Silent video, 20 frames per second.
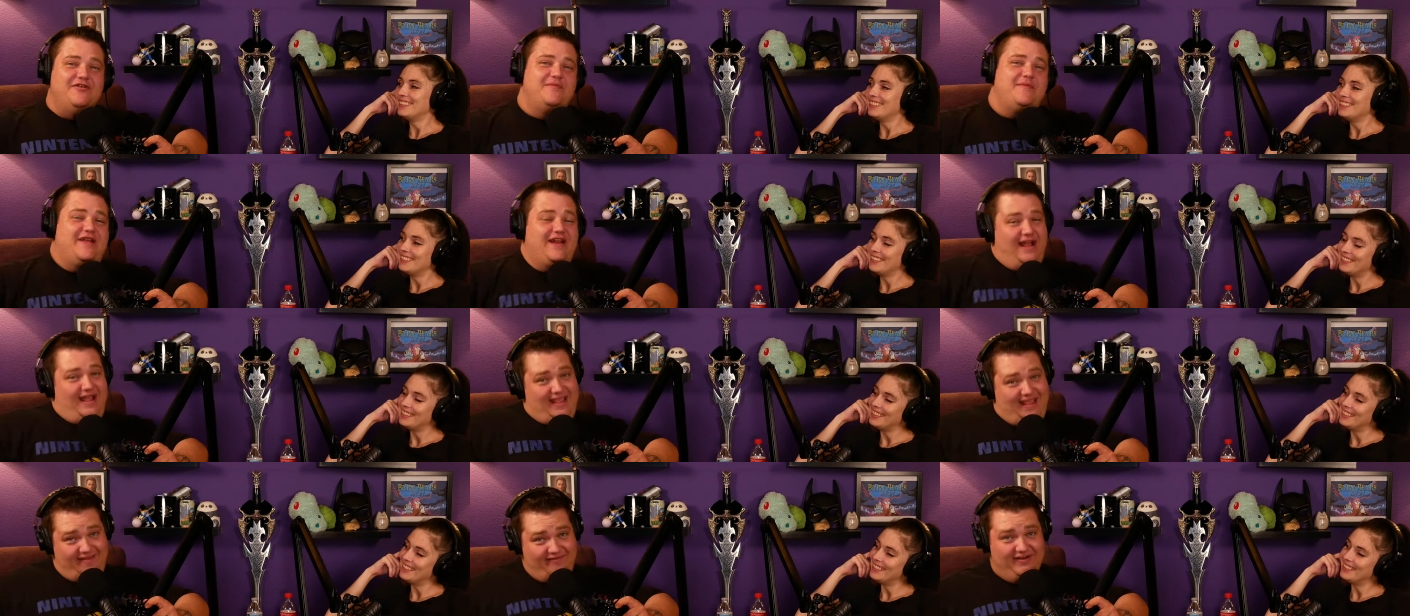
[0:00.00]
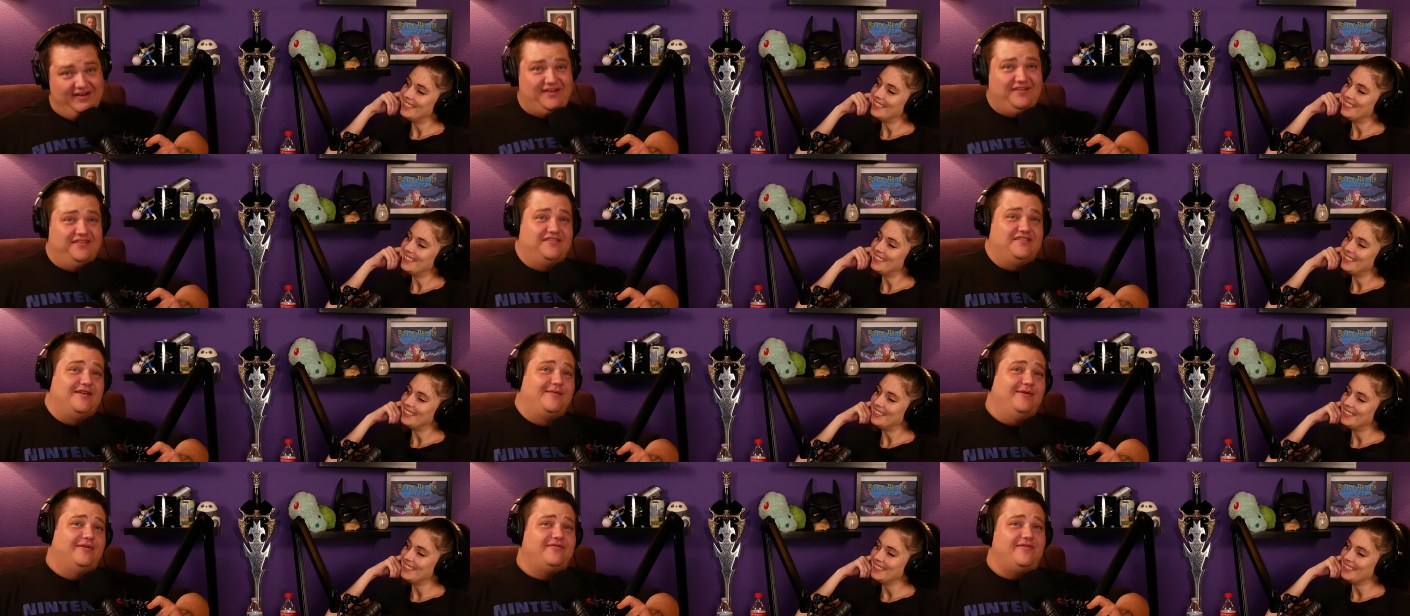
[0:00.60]
Speaker 1: know what, man? I haven't had a
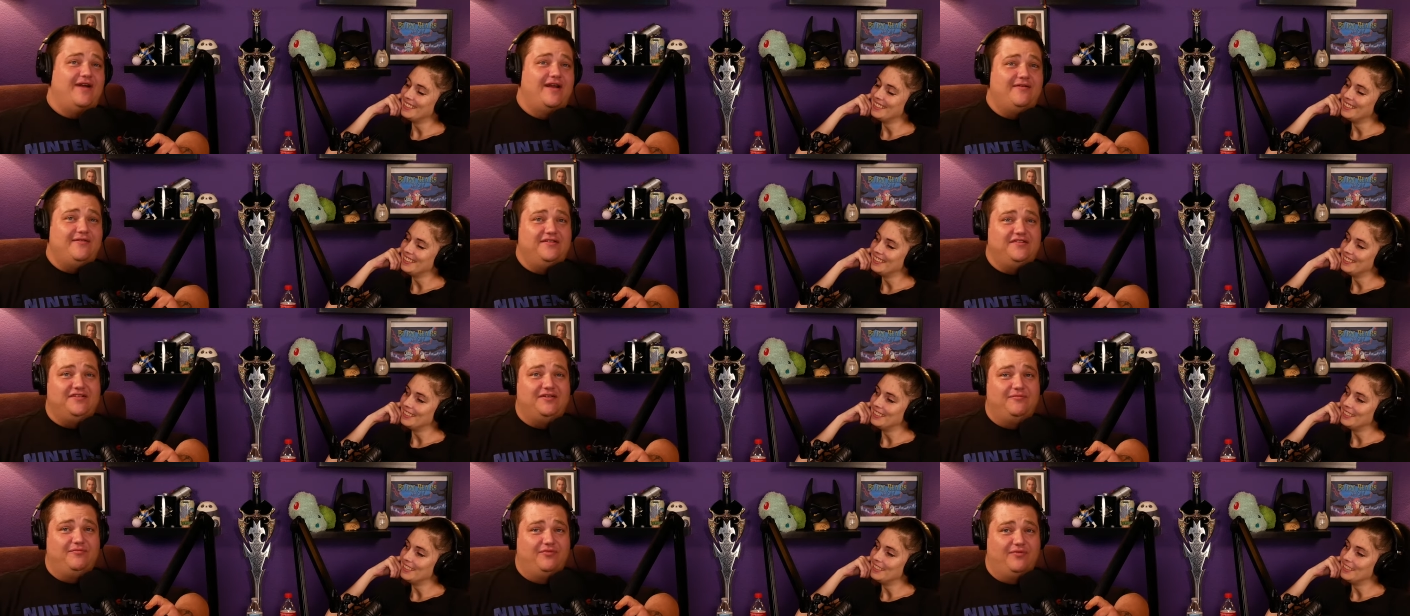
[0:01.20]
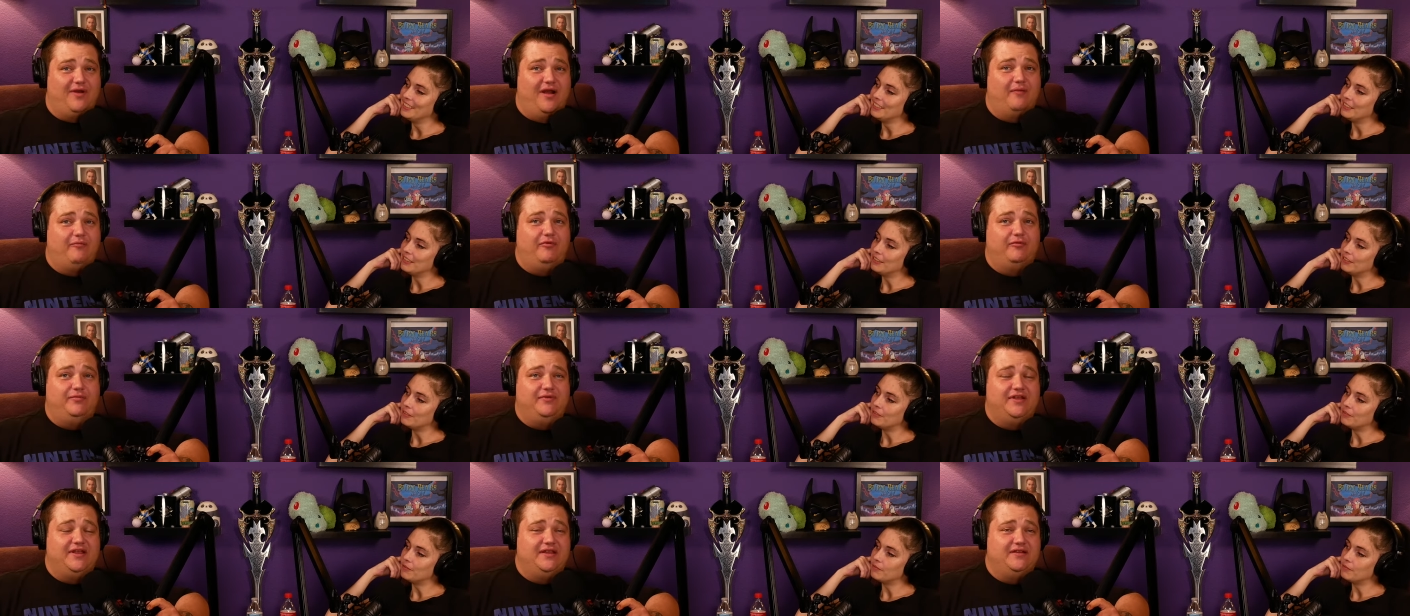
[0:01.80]
stomach virus in
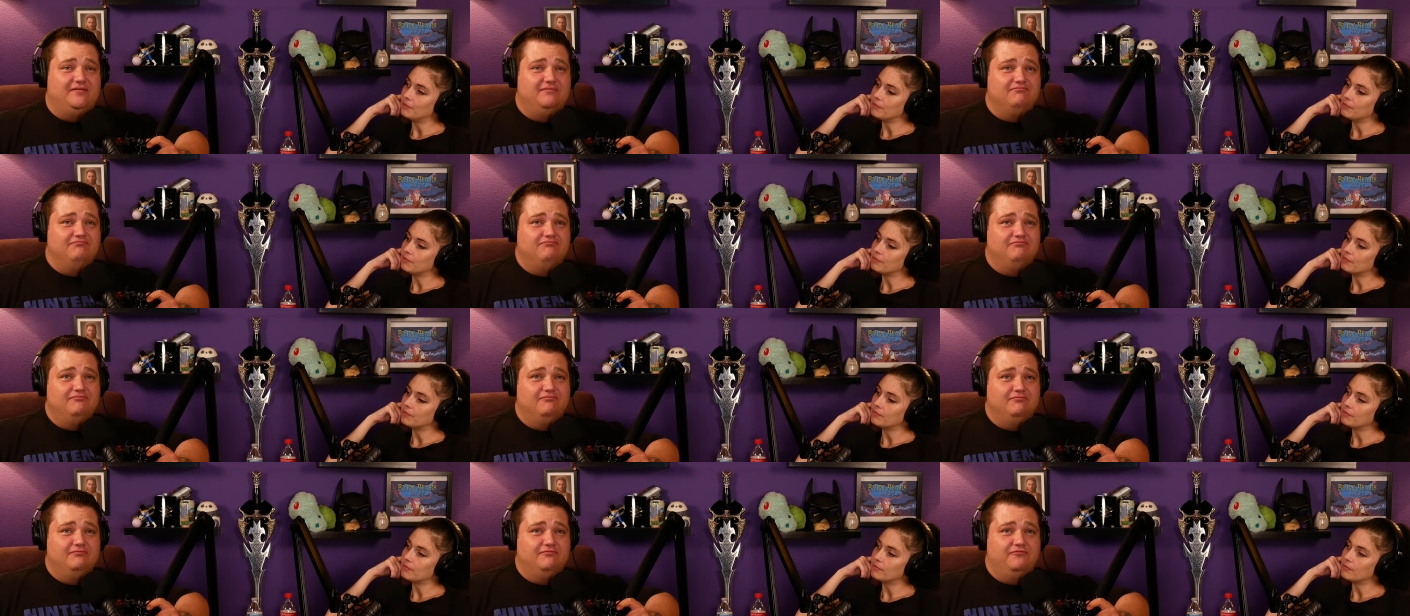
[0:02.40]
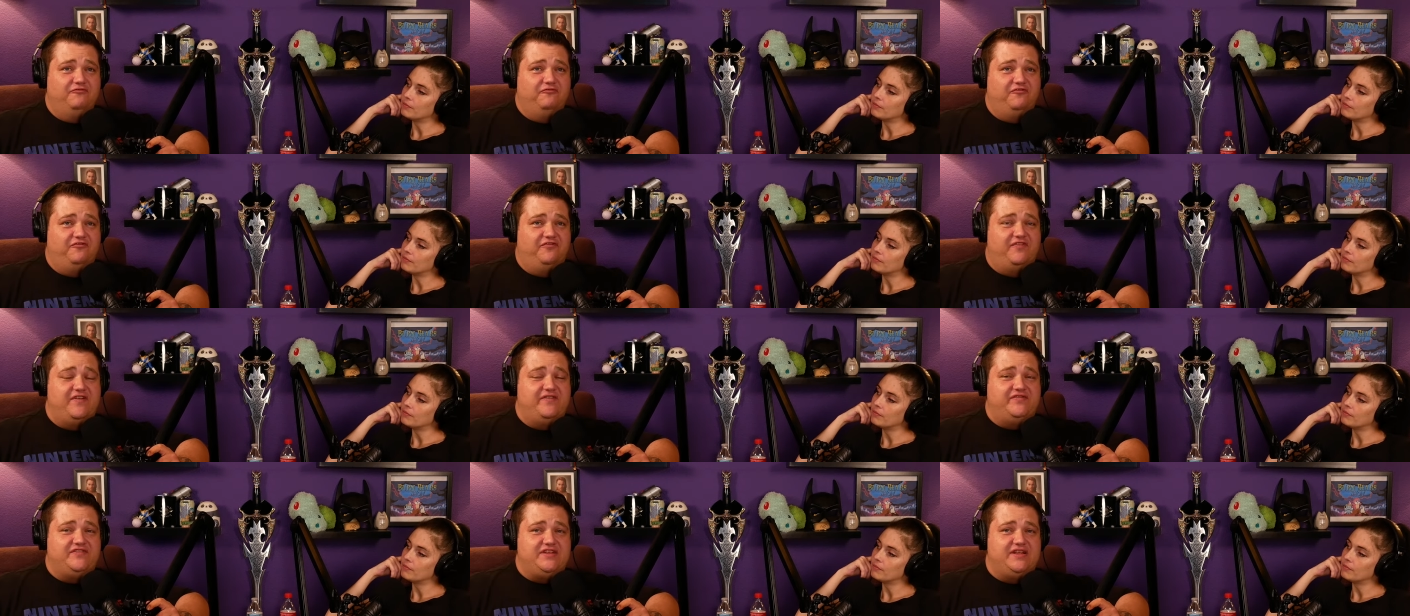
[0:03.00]
probably
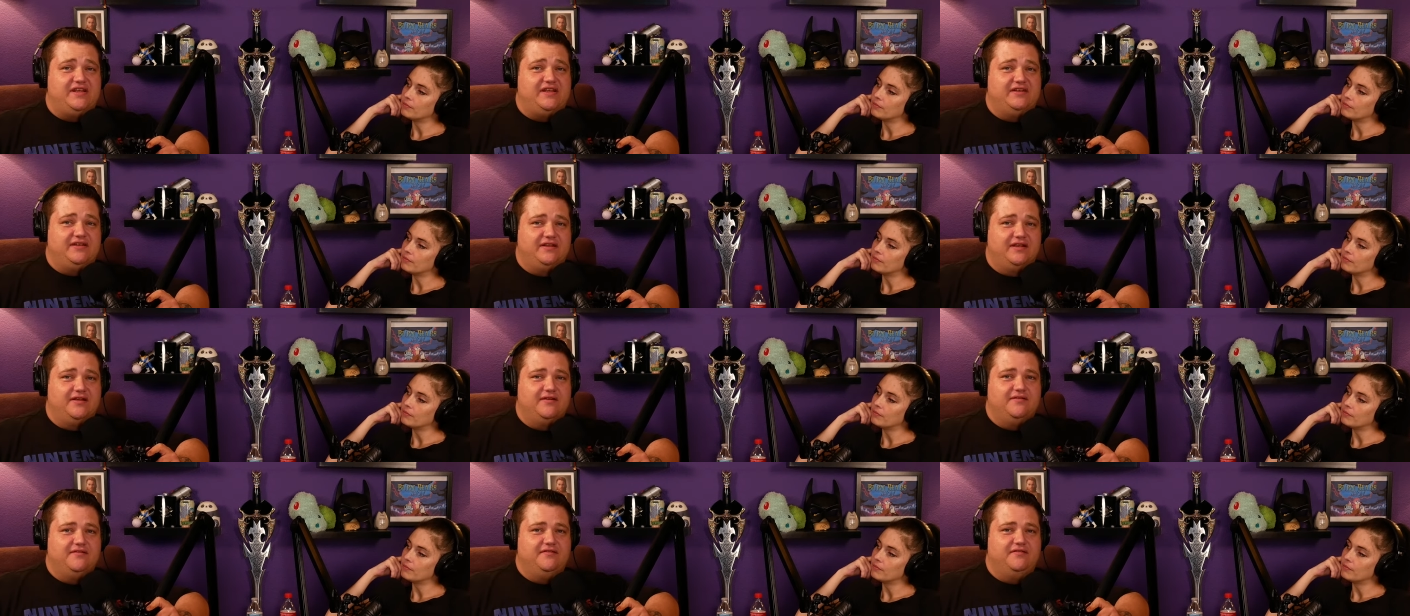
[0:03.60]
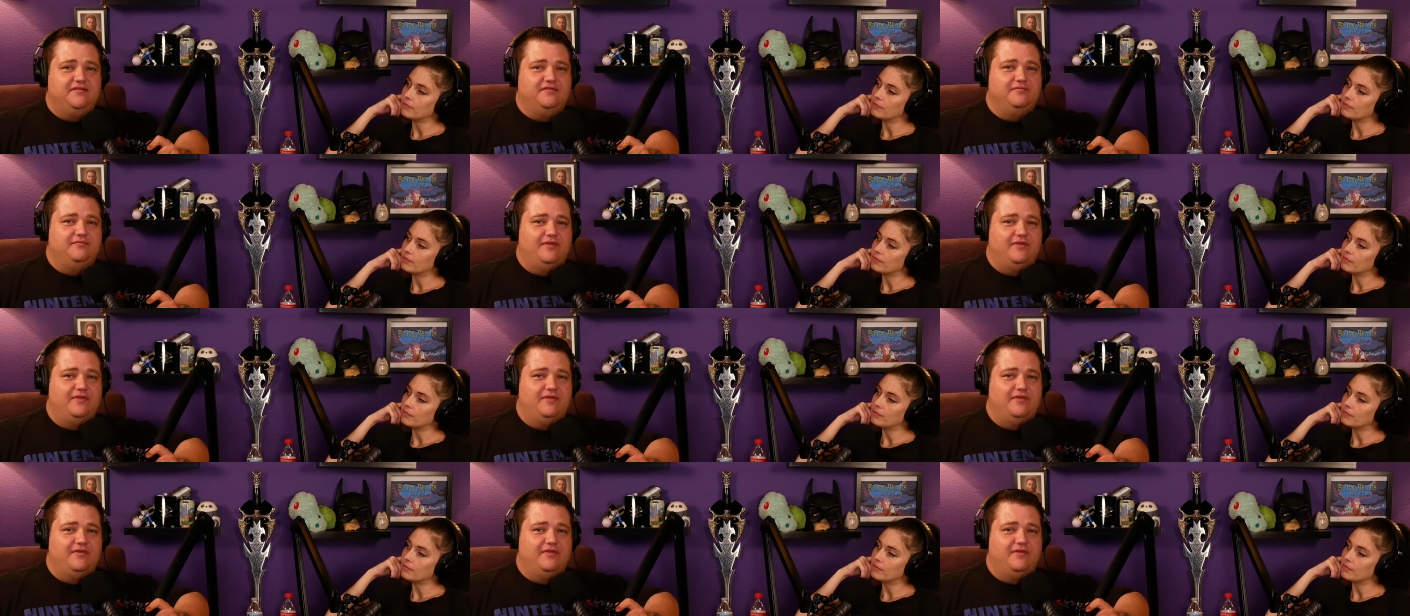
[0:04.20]
15 years,